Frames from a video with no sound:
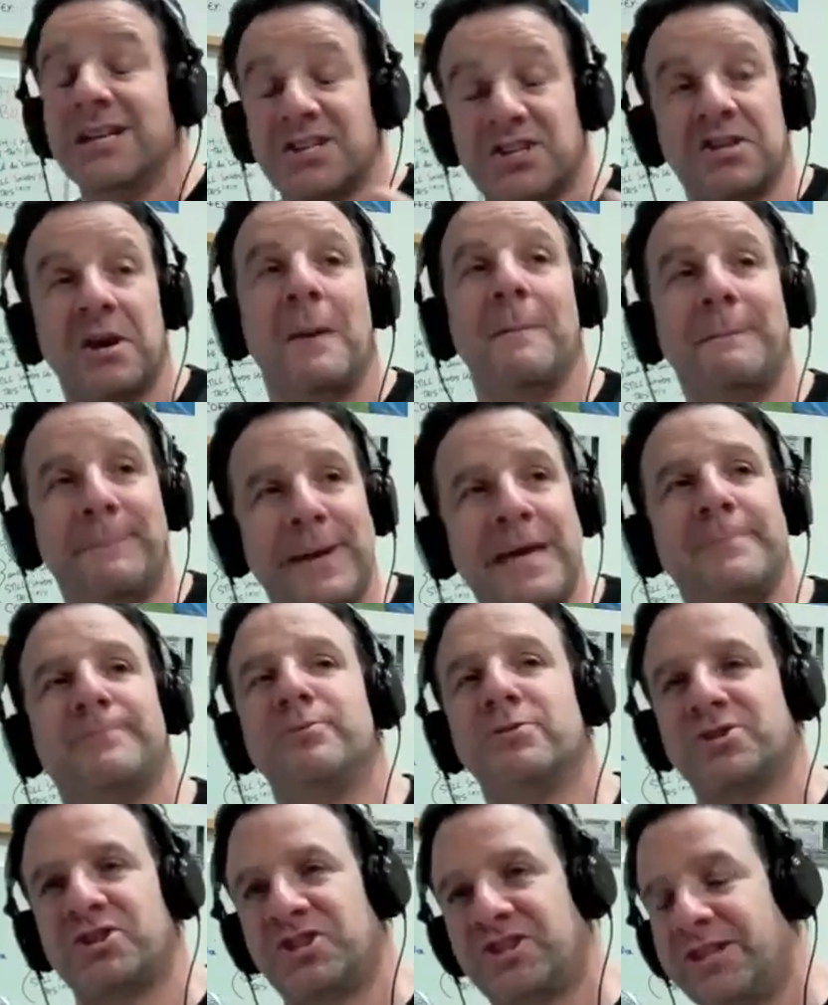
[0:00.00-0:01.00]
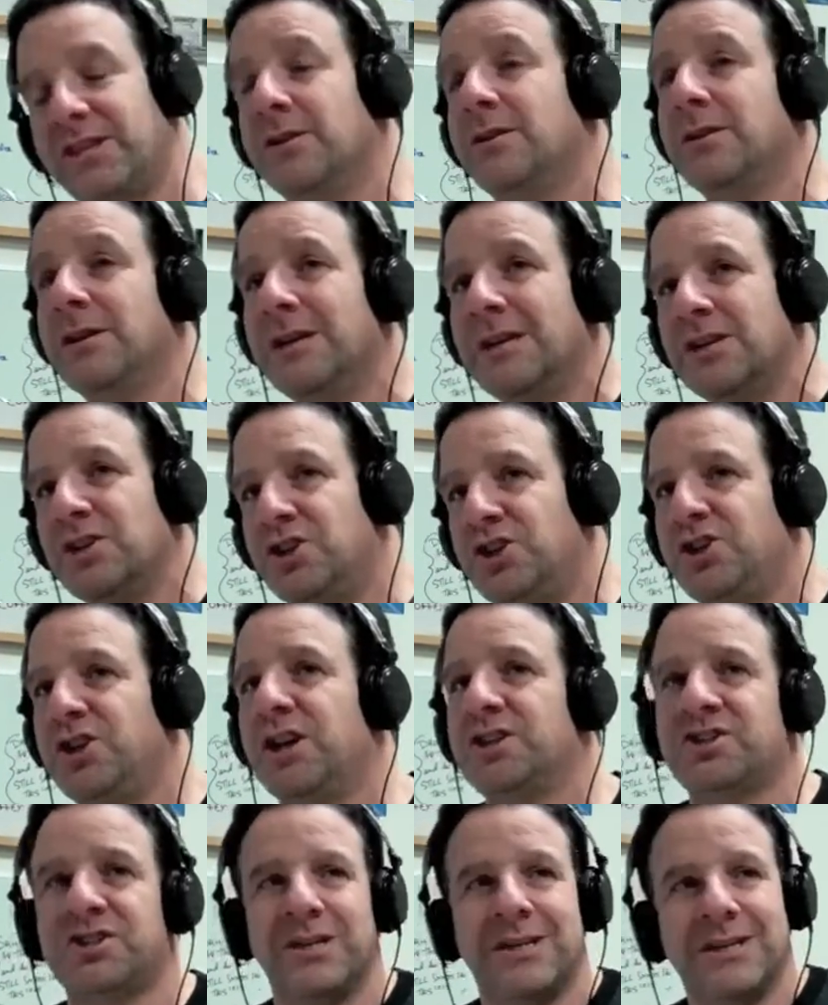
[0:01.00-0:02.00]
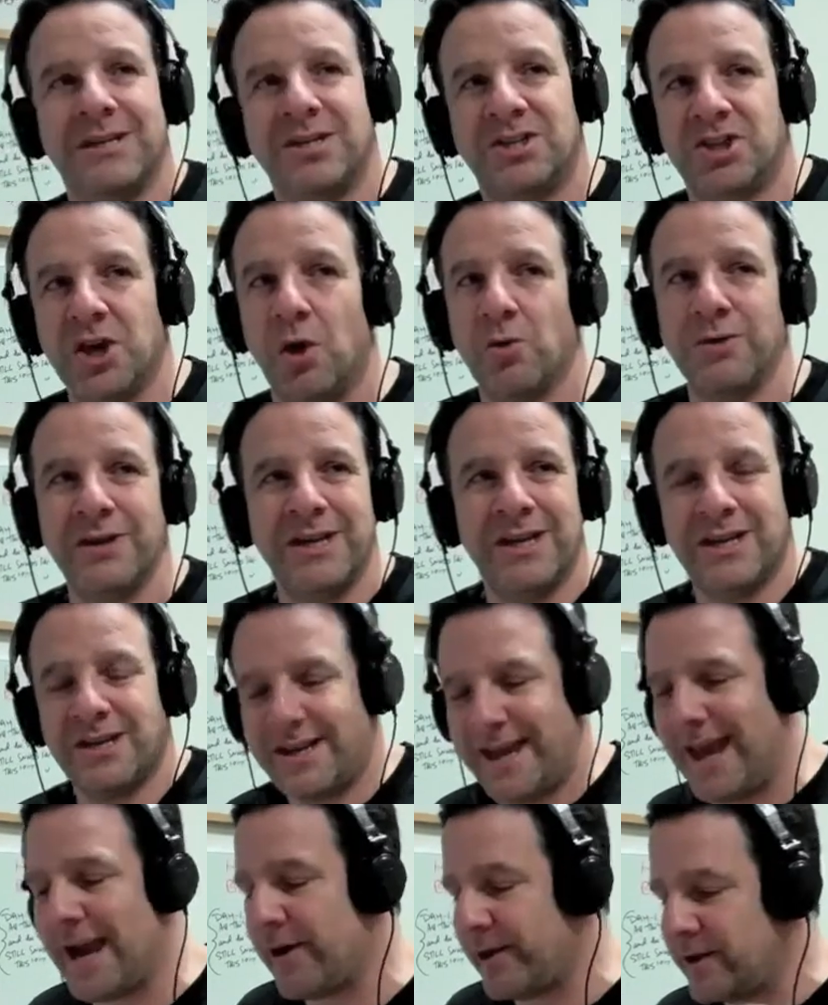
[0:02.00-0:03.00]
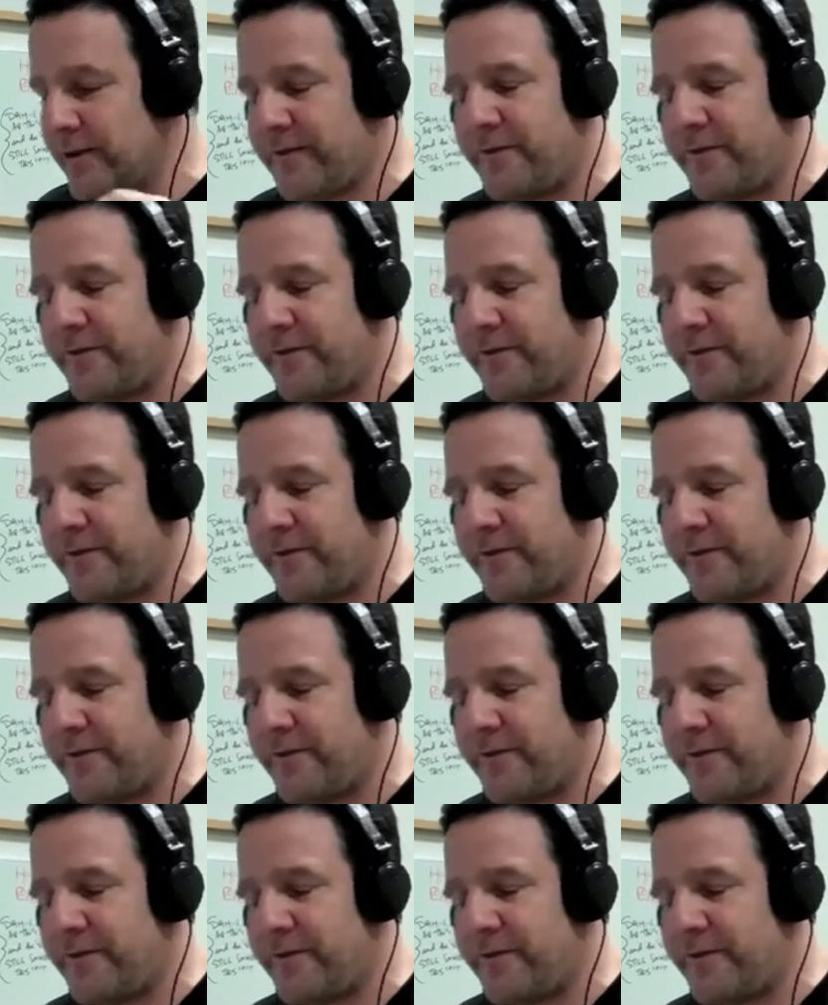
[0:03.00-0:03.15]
Some people still just don't care.